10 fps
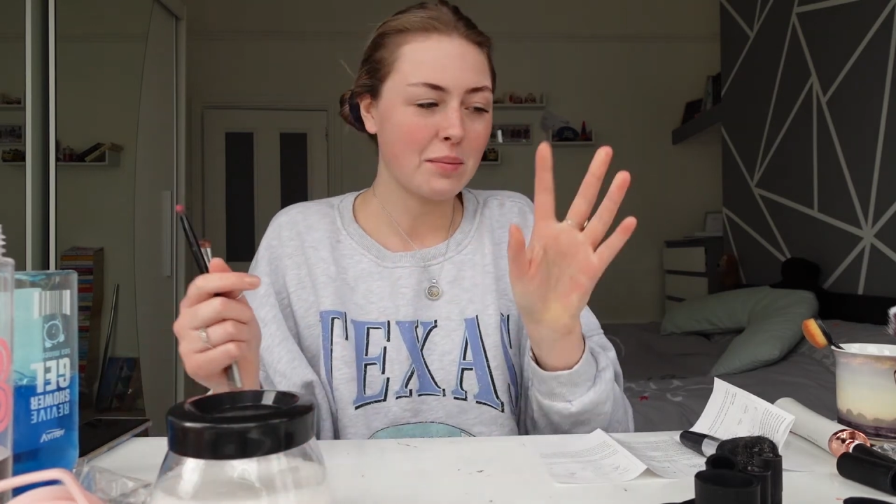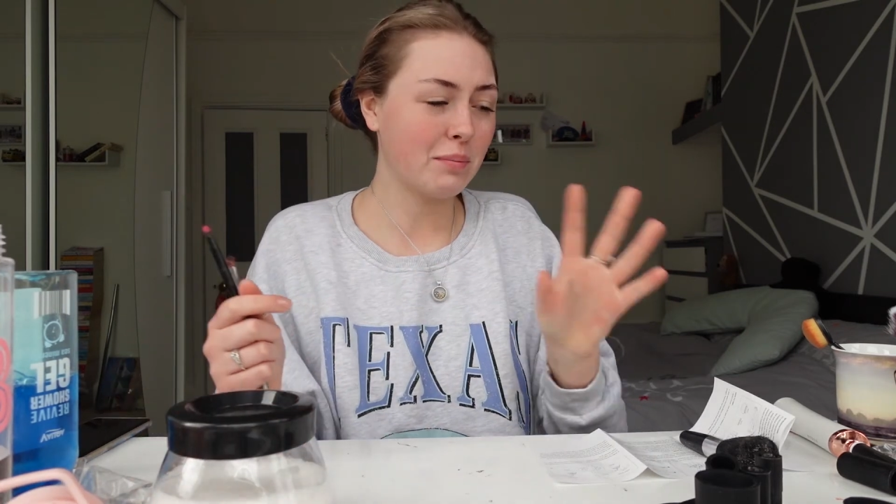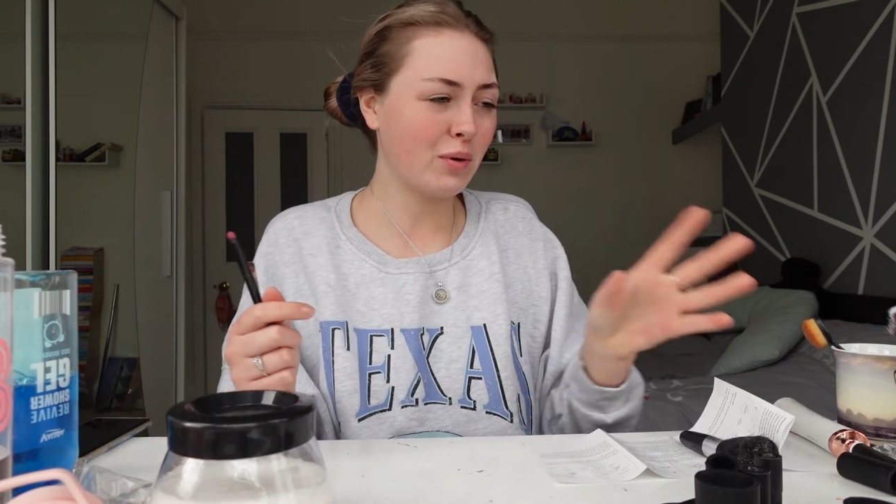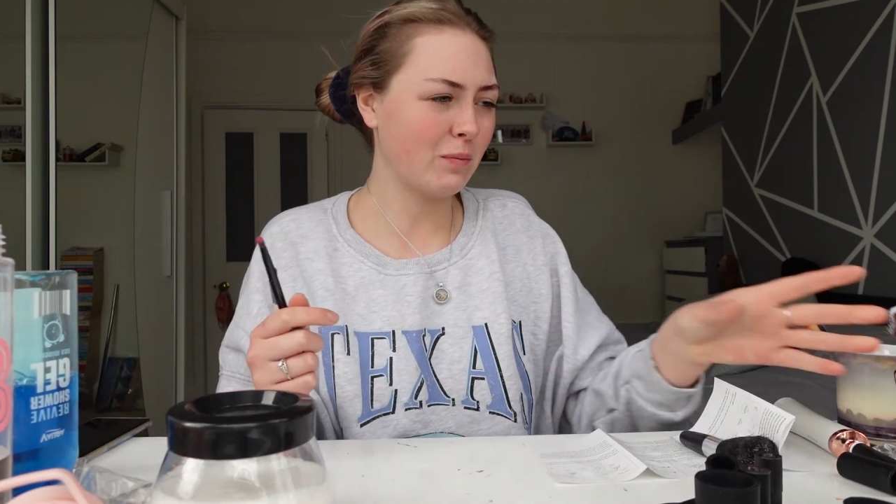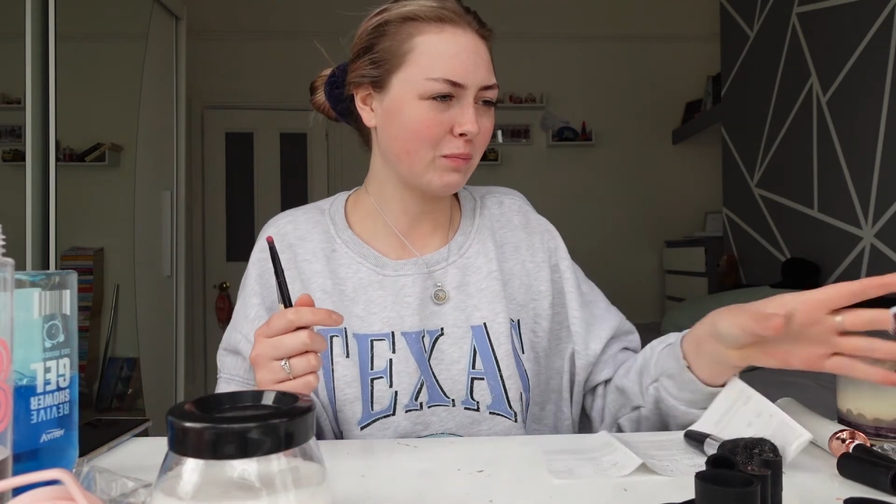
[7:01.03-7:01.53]

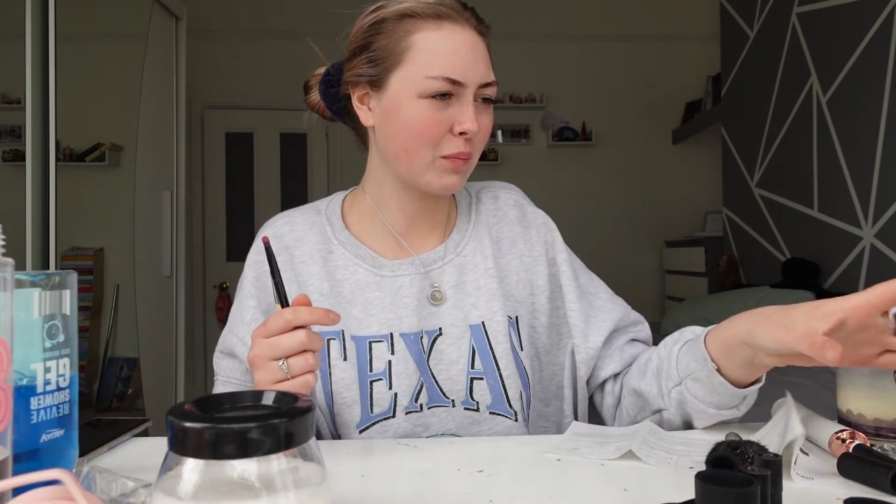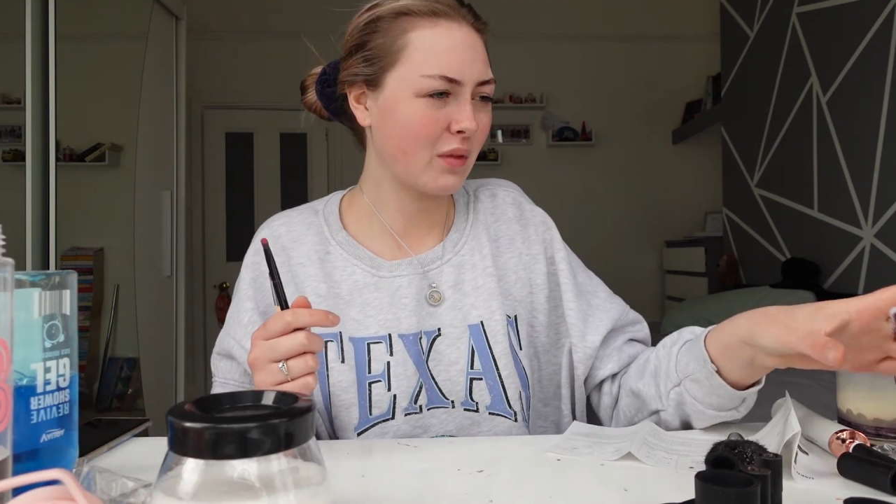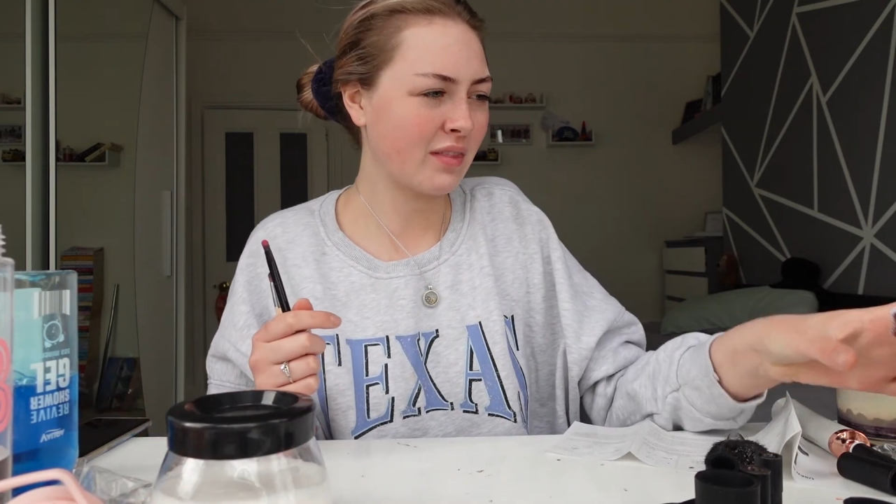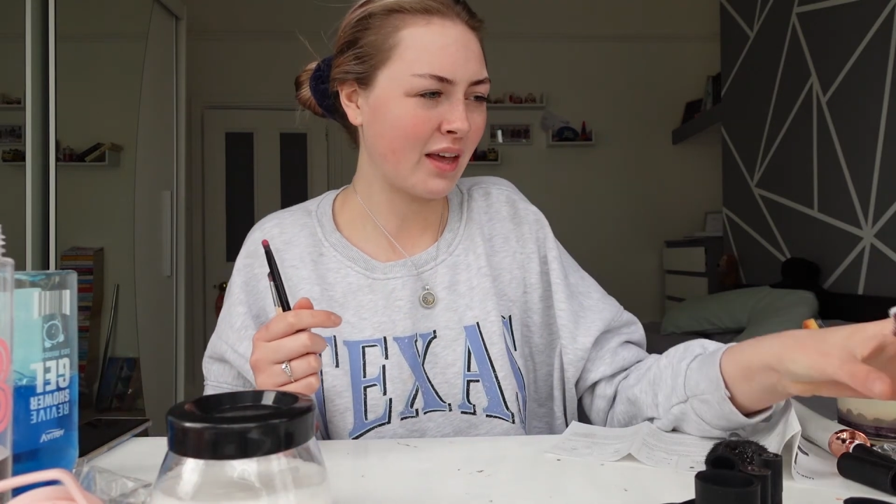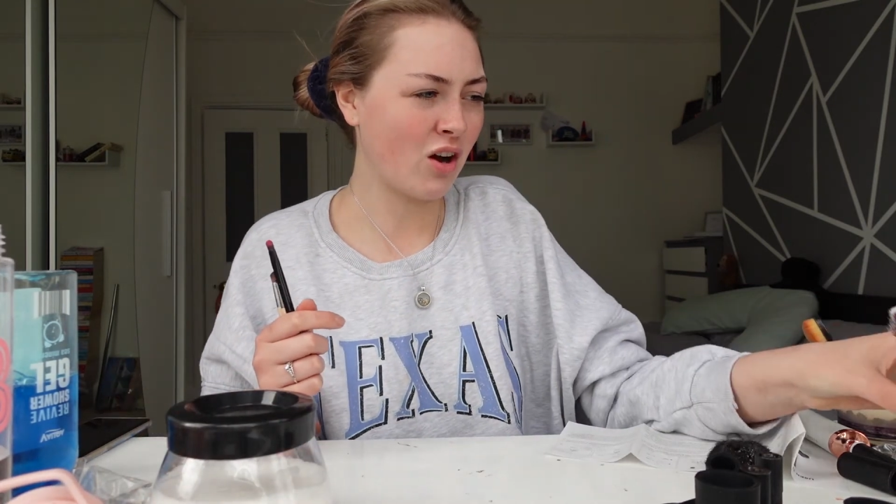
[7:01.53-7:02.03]
but
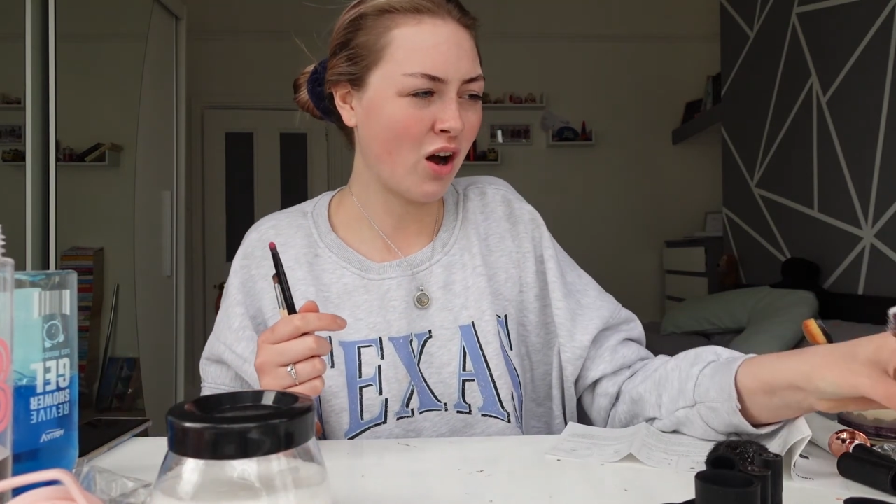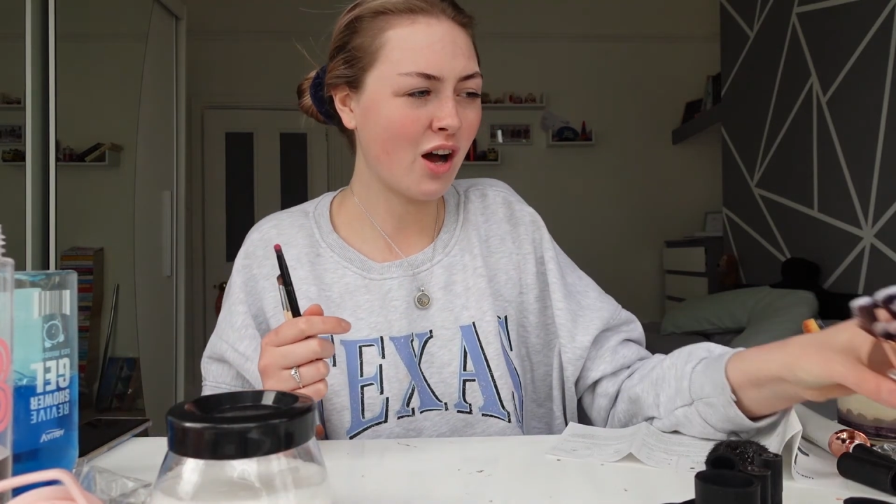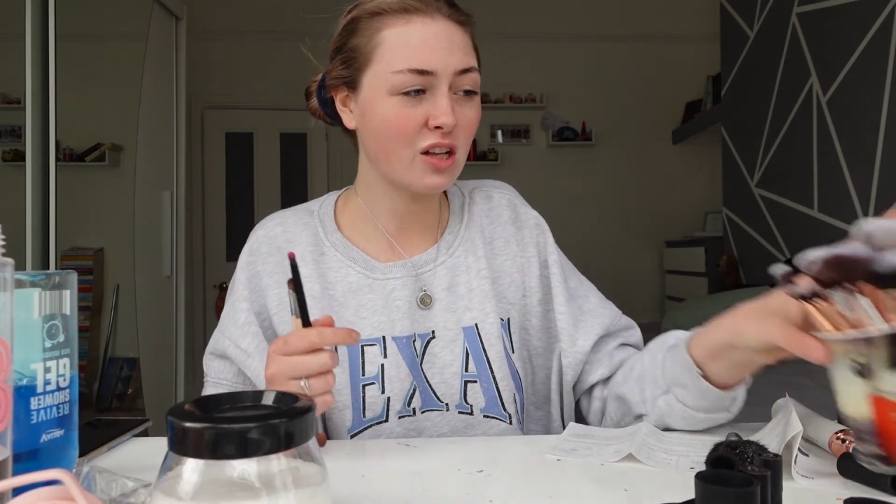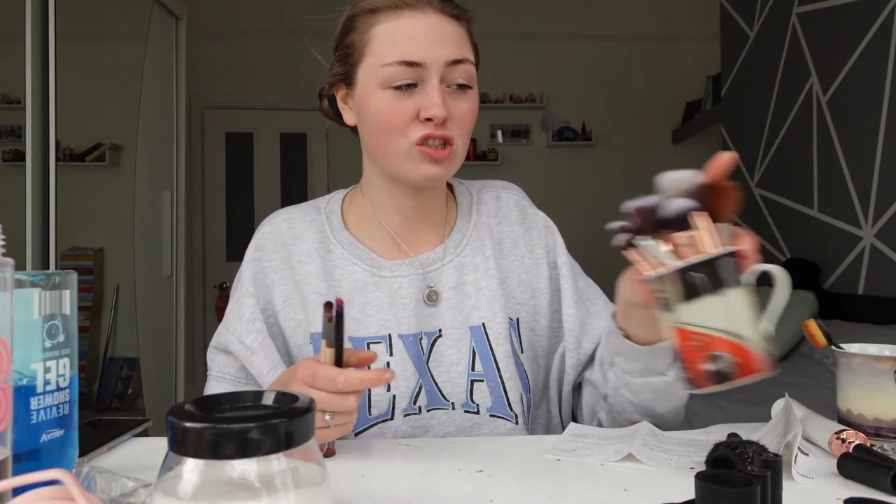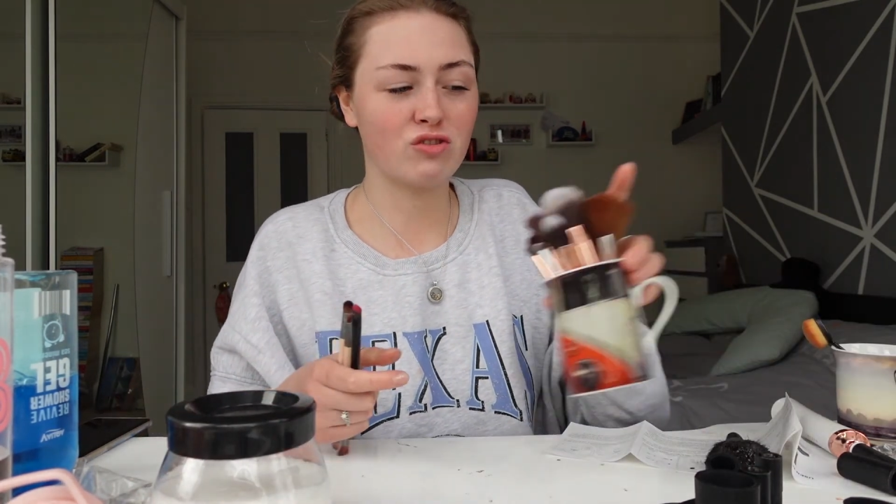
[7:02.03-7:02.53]
they
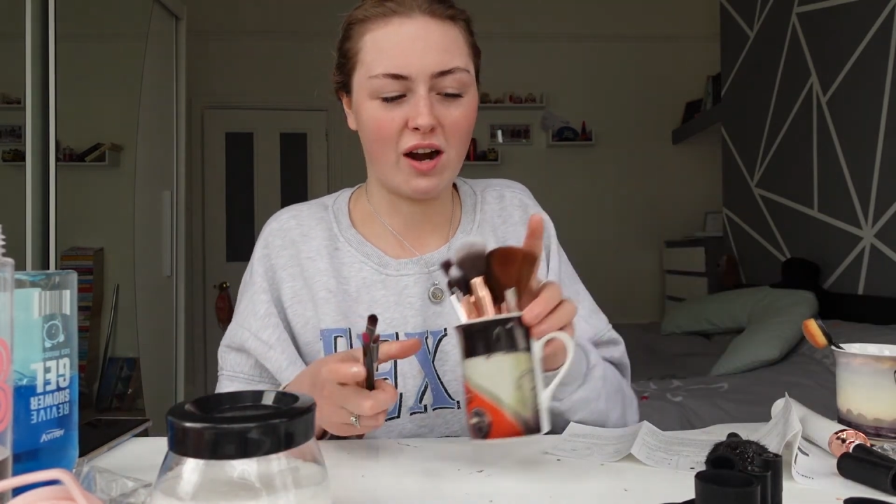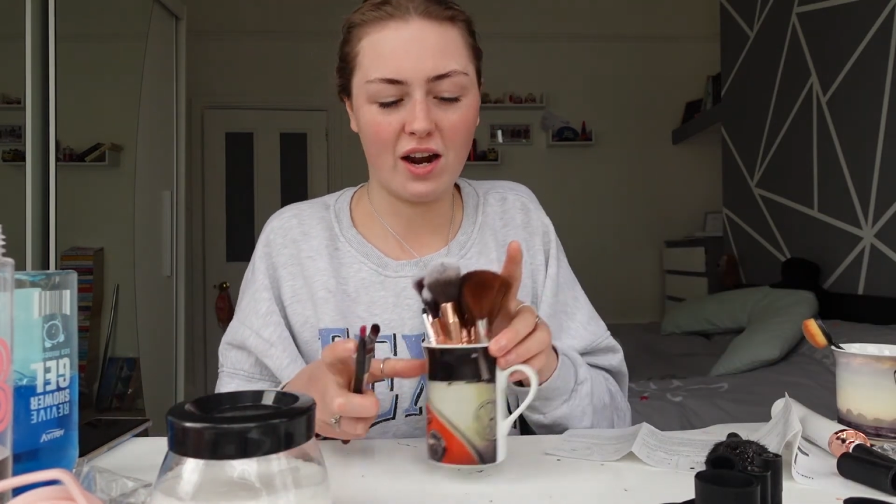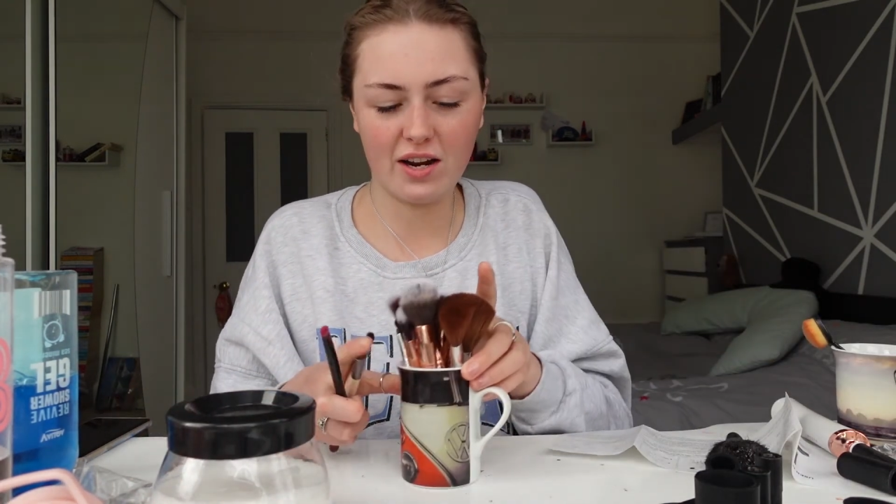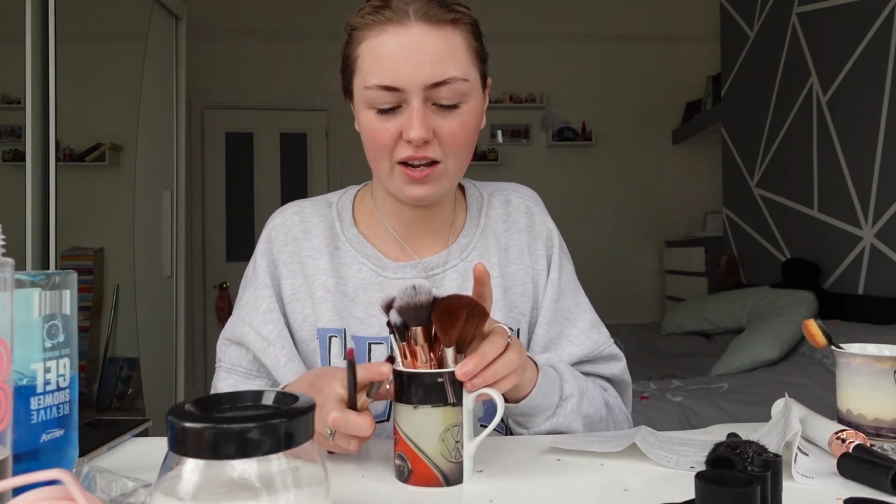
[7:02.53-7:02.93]
are dry,